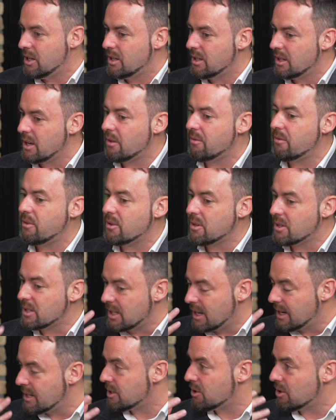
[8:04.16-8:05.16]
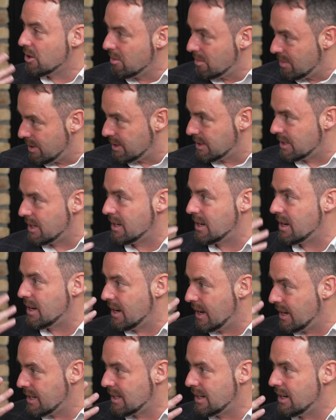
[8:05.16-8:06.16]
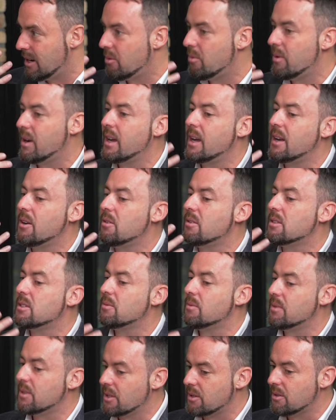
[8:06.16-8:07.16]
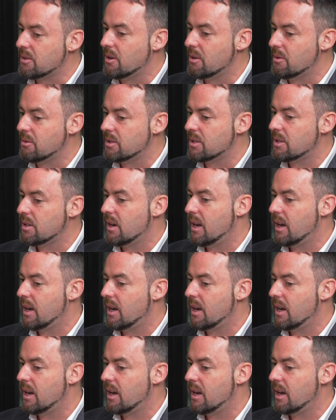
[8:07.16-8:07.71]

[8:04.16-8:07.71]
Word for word: Therefore, there's less turbulence in the nasal airway and also in the throat.